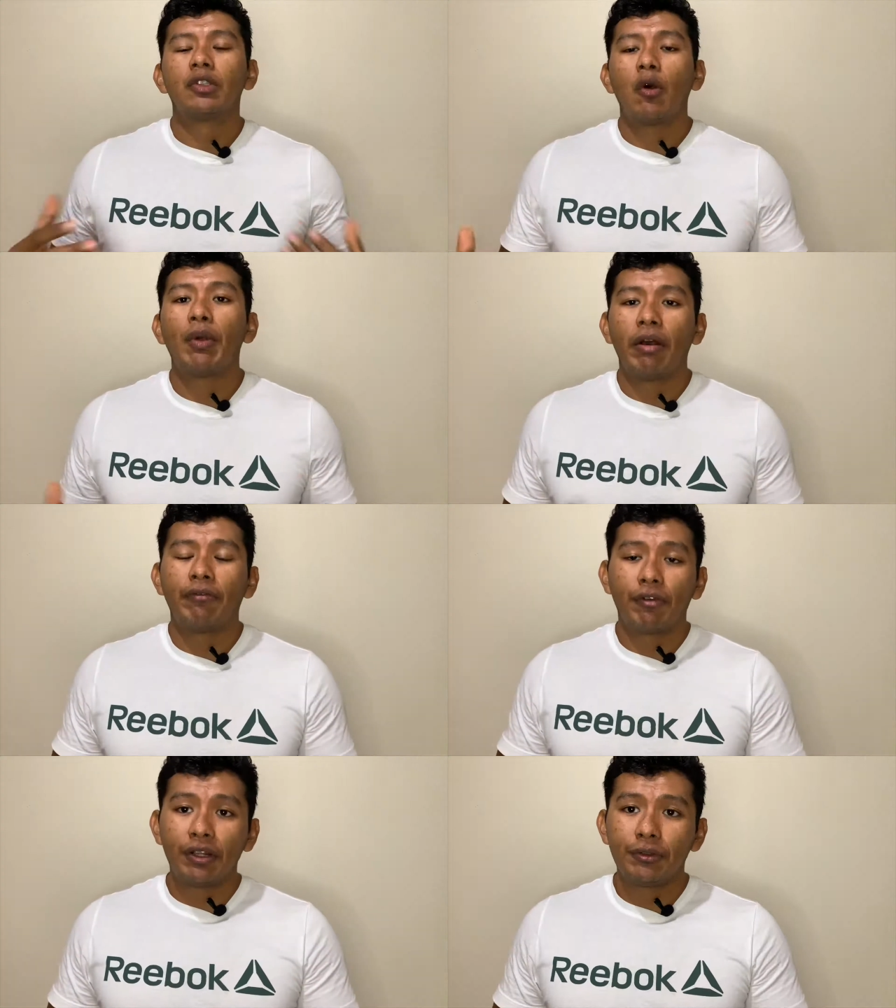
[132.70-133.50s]
without
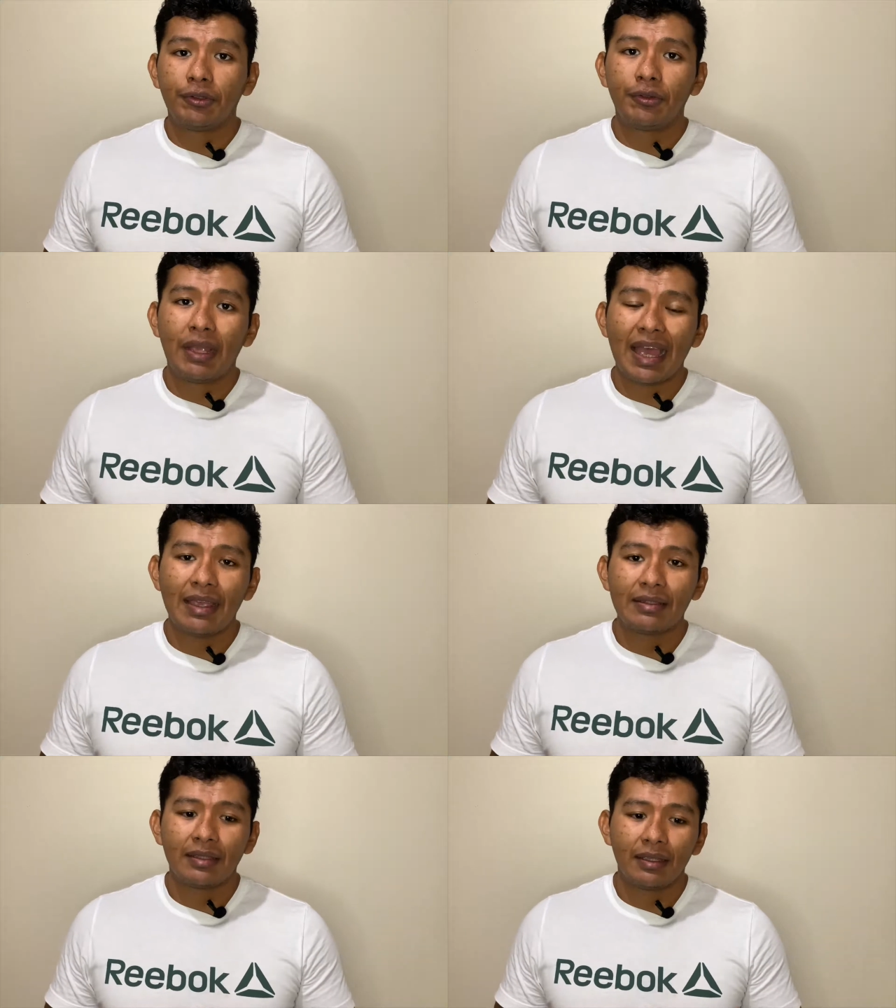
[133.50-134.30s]
further ado,
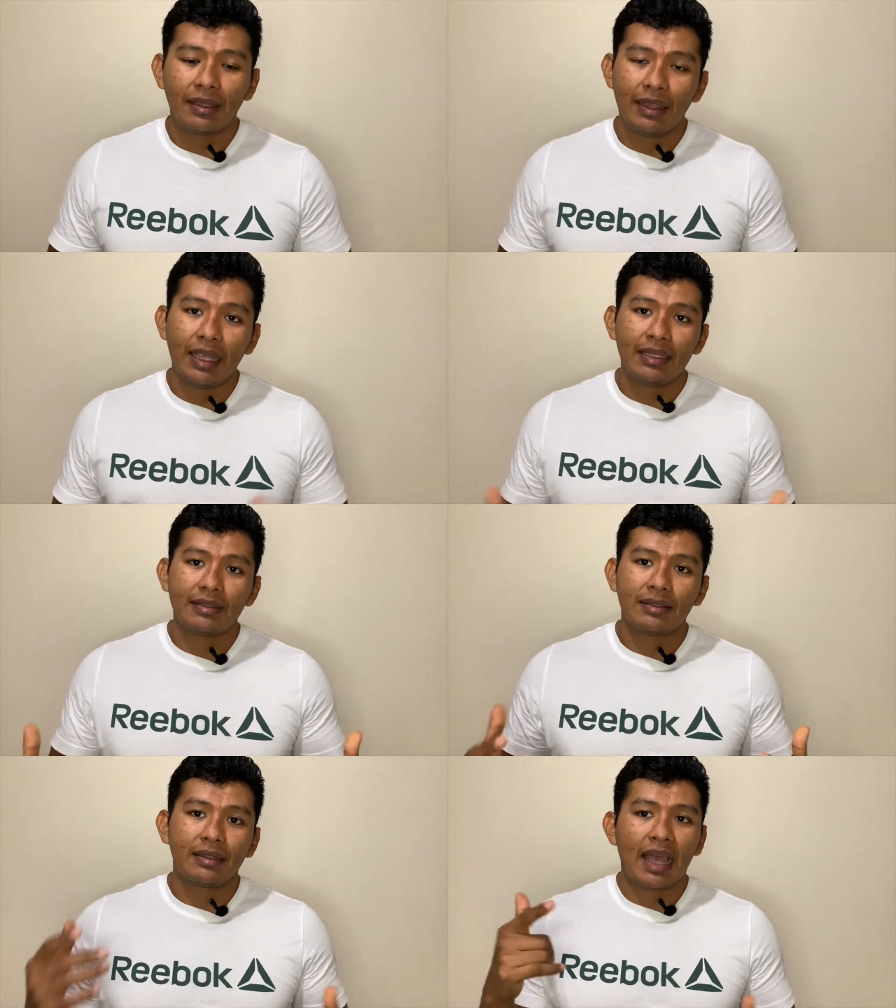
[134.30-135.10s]
guys,
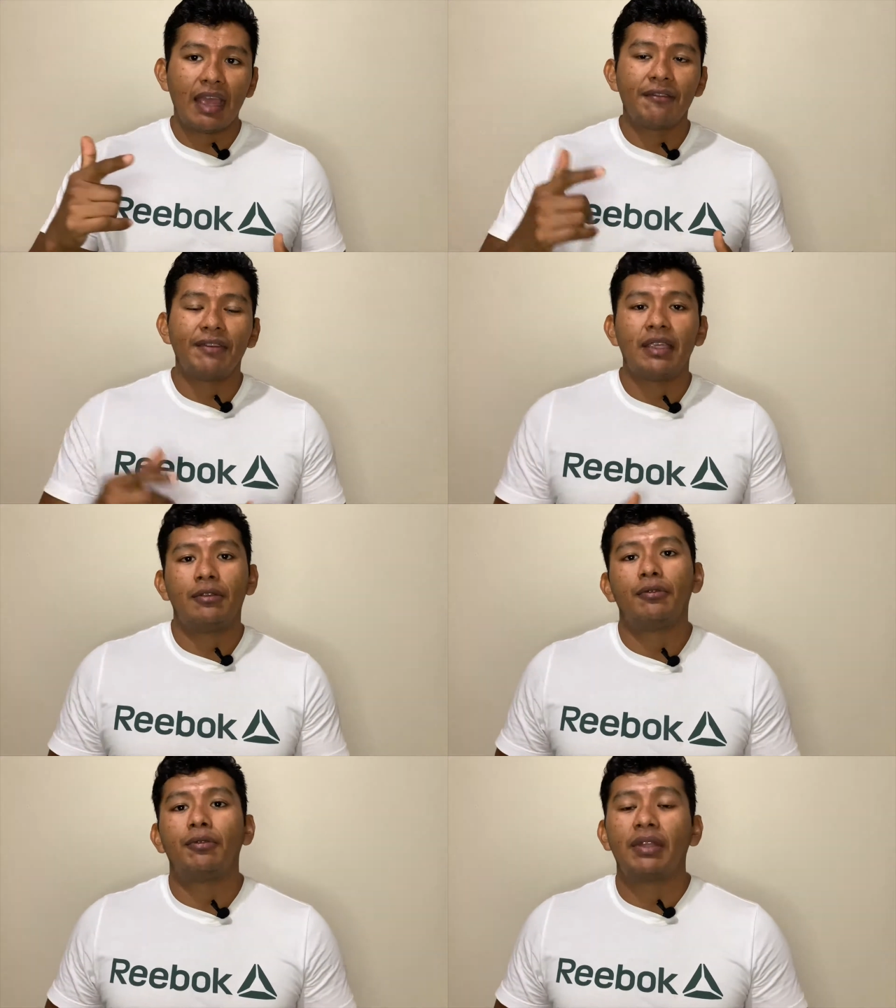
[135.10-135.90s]
let's dive
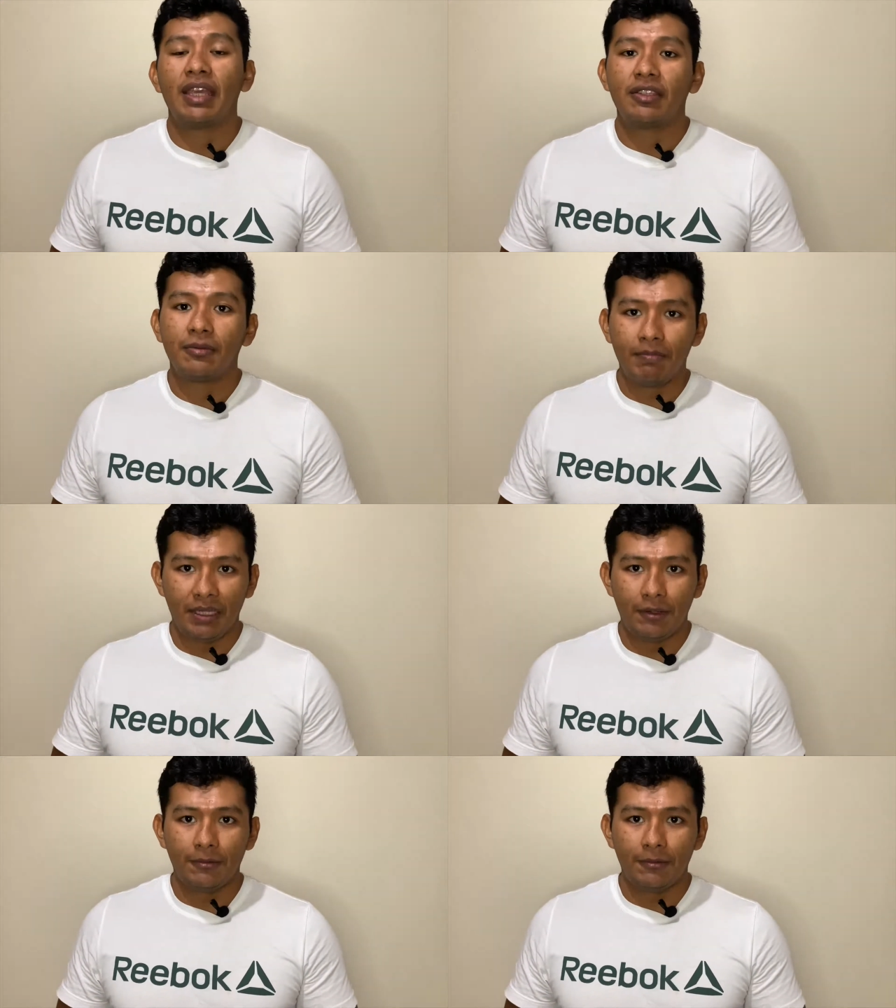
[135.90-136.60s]
into today's video.